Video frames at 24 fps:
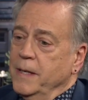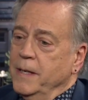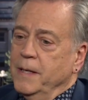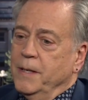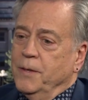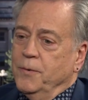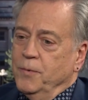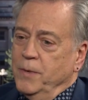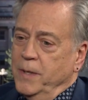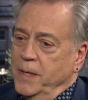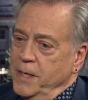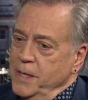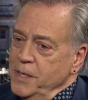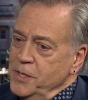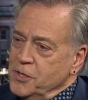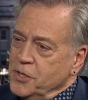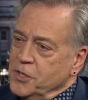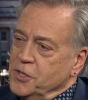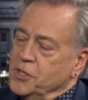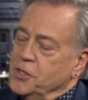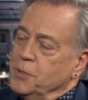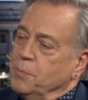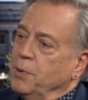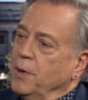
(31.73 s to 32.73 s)
It
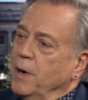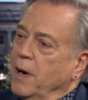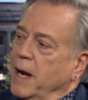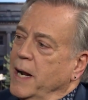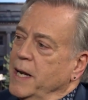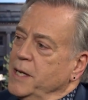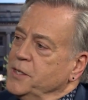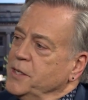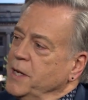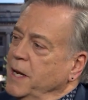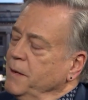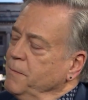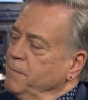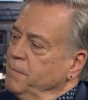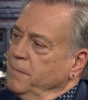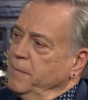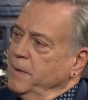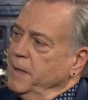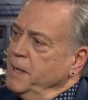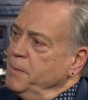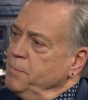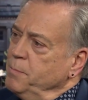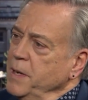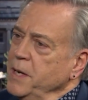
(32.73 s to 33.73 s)
is a surprise. I
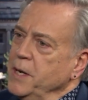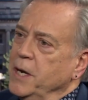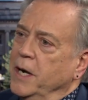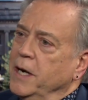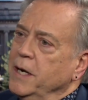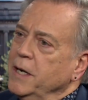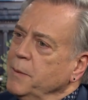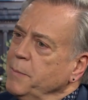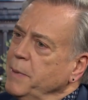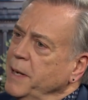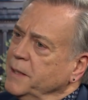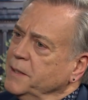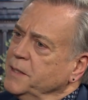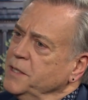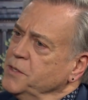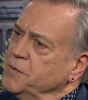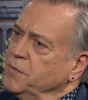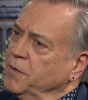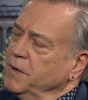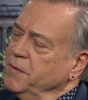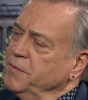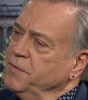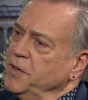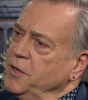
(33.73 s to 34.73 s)
had been hearing about this
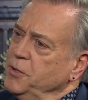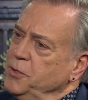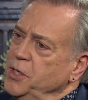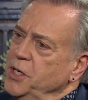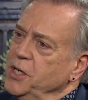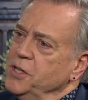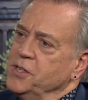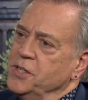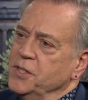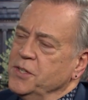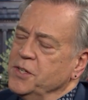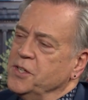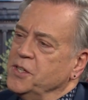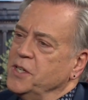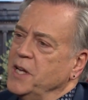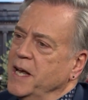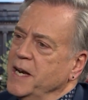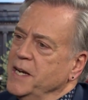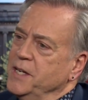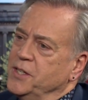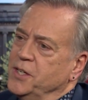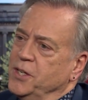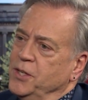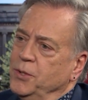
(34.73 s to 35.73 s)
for a few years and
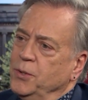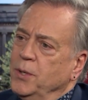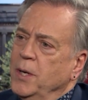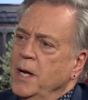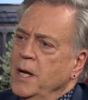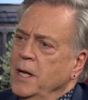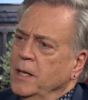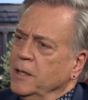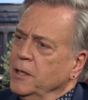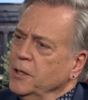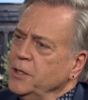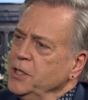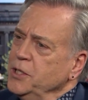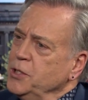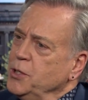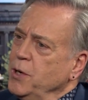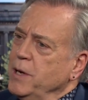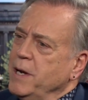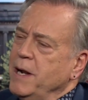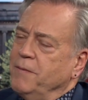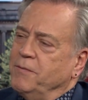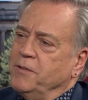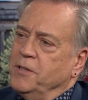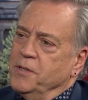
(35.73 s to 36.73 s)
decided to look
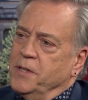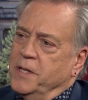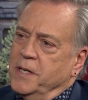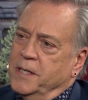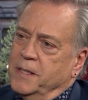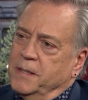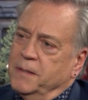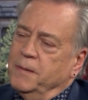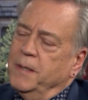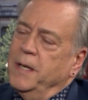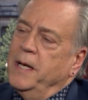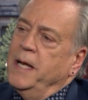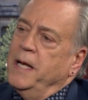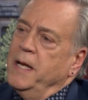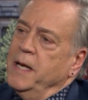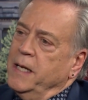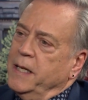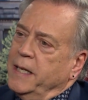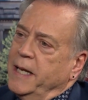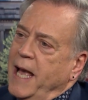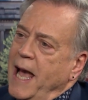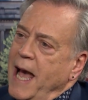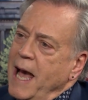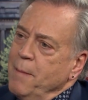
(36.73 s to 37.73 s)
into it after the
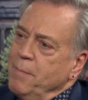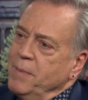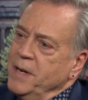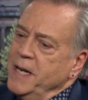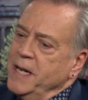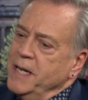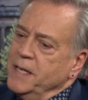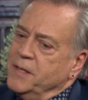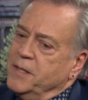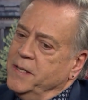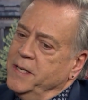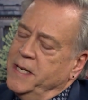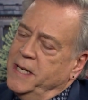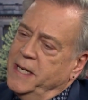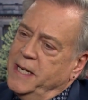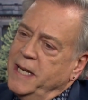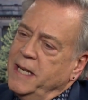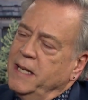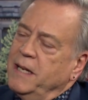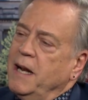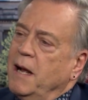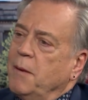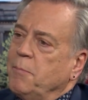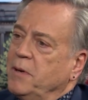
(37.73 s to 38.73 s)
cabinet, the
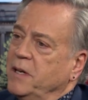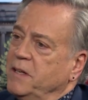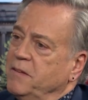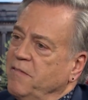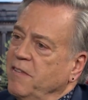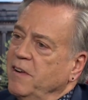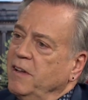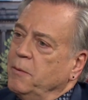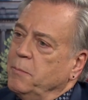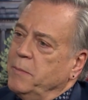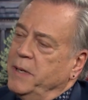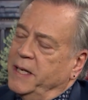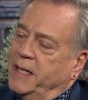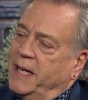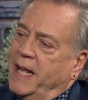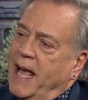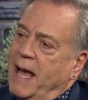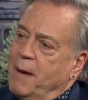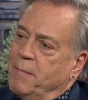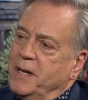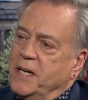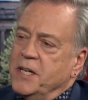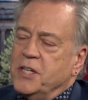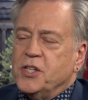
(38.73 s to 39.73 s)
Economic Development
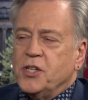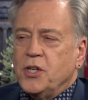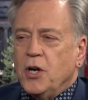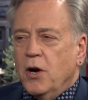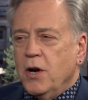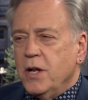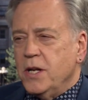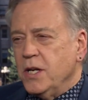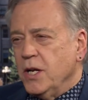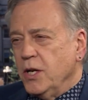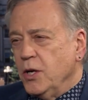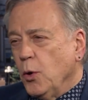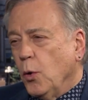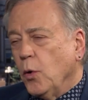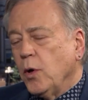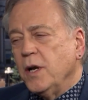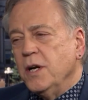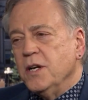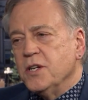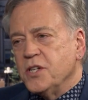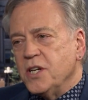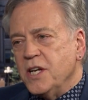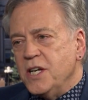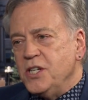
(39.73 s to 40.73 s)
Cabinet, started an
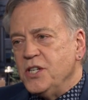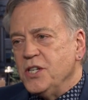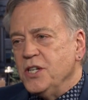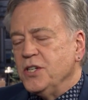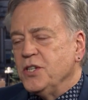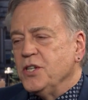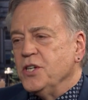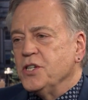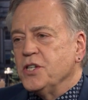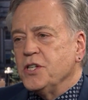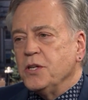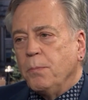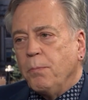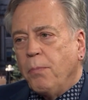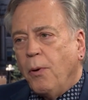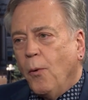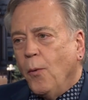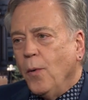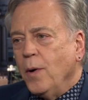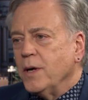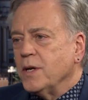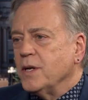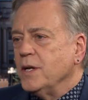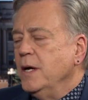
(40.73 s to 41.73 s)
organization to
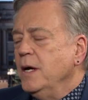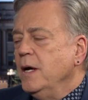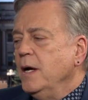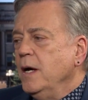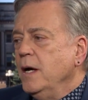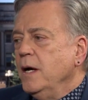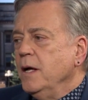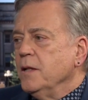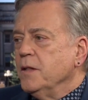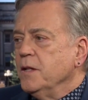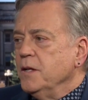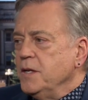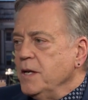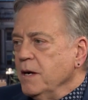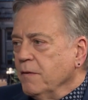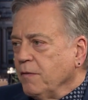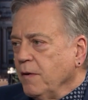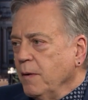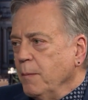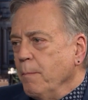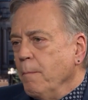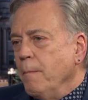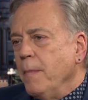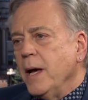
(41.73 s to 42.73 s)
support the
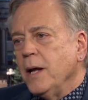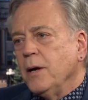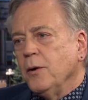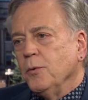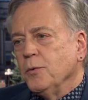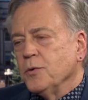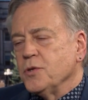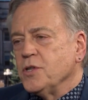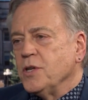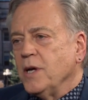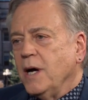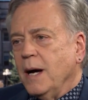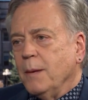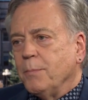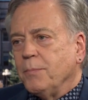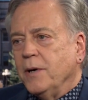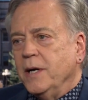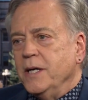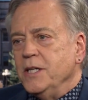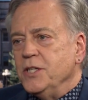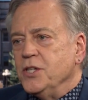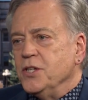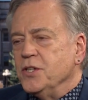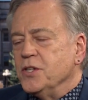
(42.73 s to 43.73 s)
different metals
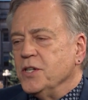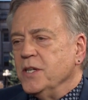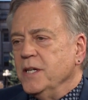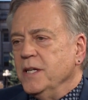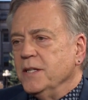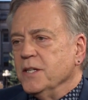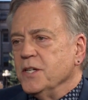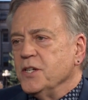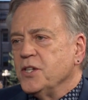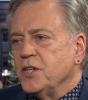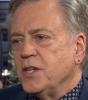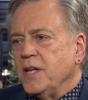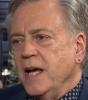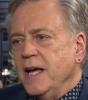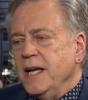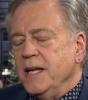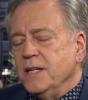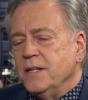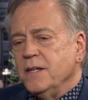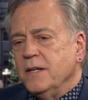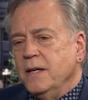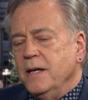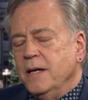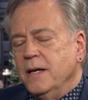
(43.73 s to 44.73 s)
operations in the
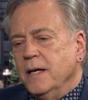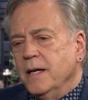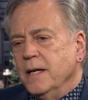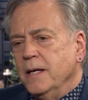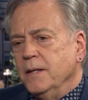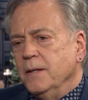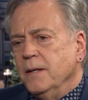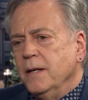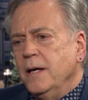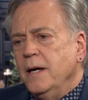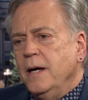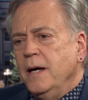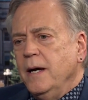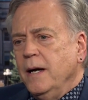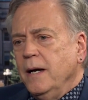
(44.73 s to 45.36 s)
state. And